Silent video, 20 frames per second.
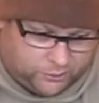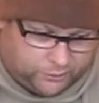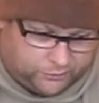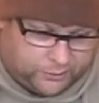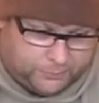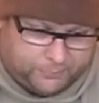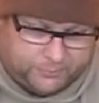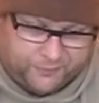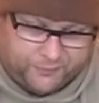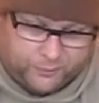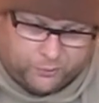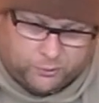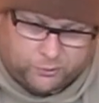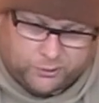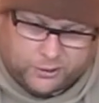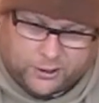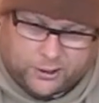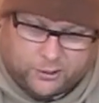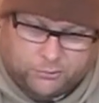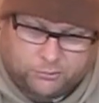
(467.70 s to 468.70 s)
I said
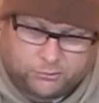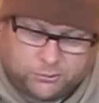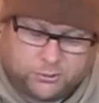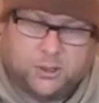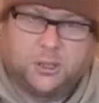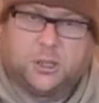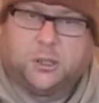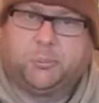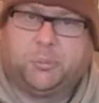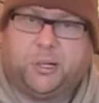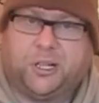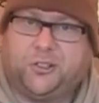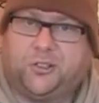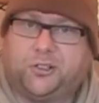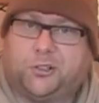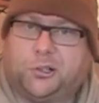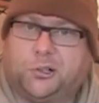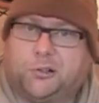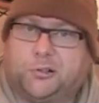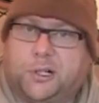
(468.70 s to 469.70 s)
before, you know,
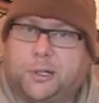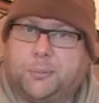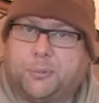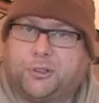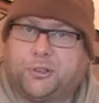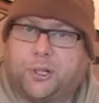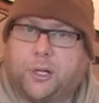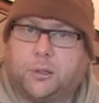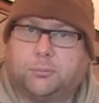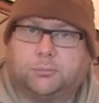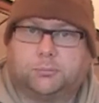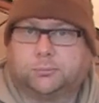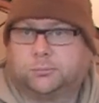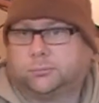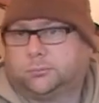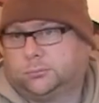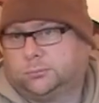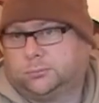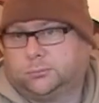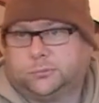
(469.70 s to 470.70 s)
peaches and cream at home,
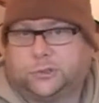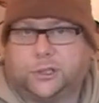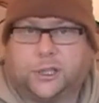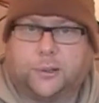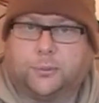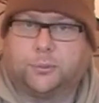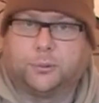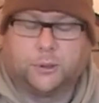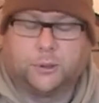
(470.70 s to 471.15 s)
you know.